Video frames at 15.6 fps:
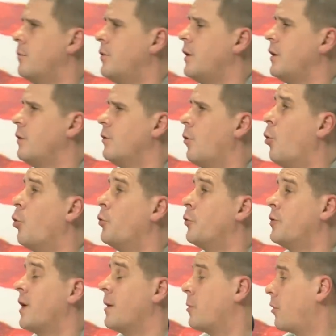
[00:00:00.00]
the
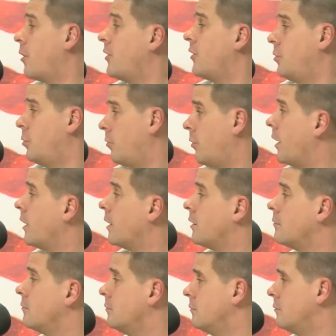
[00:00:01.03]
older Democrats who are
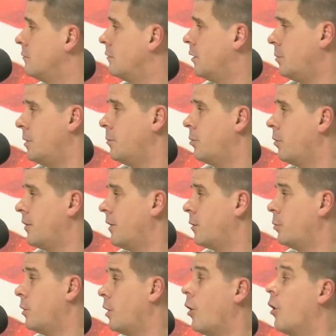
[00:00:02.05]
running, you know, people I
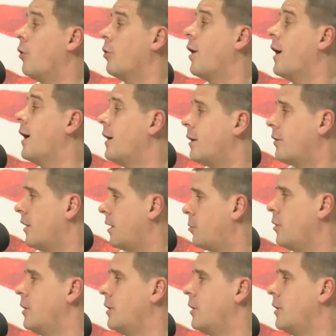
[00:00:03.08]
think we all like, like mm-hmm.